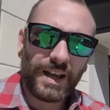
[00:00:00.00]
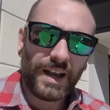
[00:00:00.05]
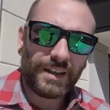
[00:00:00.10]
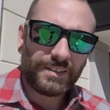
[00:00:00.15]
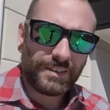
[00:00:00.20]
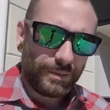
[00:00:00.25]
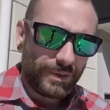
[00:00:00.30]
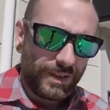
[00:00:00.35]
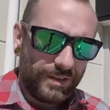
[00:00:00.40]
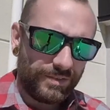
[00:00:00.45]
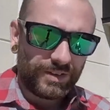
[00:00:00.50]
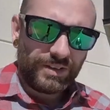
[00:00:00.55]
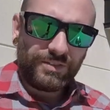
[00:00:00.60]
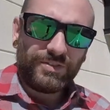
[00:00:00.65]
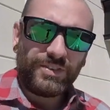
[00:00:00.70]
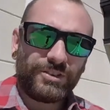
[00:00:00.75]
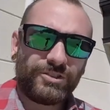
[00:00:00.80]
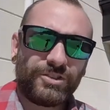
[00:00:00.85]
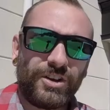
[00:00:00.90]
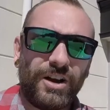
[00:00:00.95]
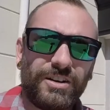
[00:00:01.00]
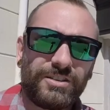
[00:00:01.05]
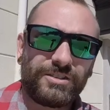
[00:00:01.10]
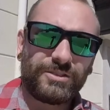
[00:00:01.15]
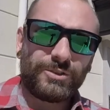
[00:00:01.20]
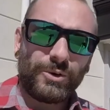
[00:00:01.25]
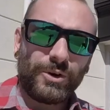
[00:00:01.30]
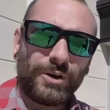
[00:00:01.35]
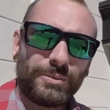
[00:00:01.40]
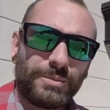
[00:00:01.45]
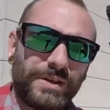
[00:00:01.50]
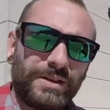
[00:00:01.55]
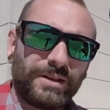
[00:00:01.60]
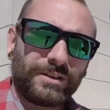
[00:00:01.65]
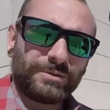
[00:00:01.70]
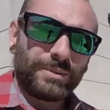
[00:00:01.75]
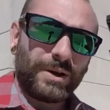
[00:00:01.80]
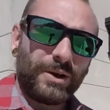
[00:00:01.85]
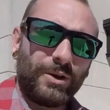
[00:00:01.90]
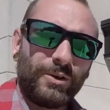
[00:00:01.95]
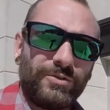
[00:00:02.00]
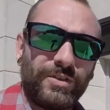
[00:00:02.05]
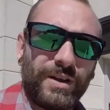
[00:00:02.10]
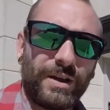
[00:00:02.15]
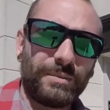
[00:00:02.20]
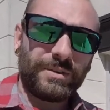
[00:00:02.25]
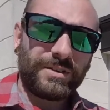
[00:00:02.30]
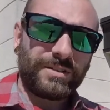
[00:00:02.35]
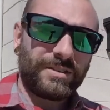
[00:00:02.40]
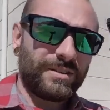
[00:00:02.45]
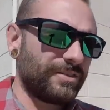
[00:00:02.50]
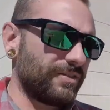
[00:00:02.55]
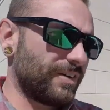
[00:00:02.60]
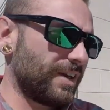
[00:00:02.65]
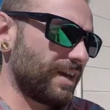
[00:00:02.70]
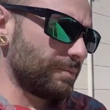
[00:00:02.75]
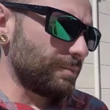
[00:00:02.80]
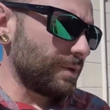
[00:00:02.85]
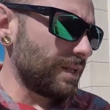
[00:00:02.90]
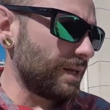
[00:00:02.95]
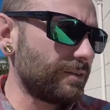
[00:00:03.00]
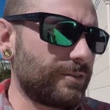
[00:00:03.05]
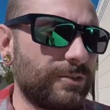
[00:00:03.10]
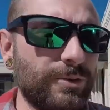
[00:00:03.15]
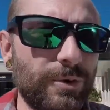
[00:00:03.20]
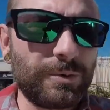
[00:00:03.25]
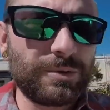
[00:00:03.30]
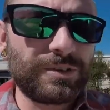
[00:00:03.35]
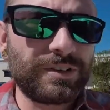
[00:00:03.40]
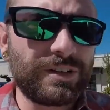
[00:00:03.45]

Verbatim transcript: guys, I'm leaving the Fish Hawk store because my whole family's in the van, but that store was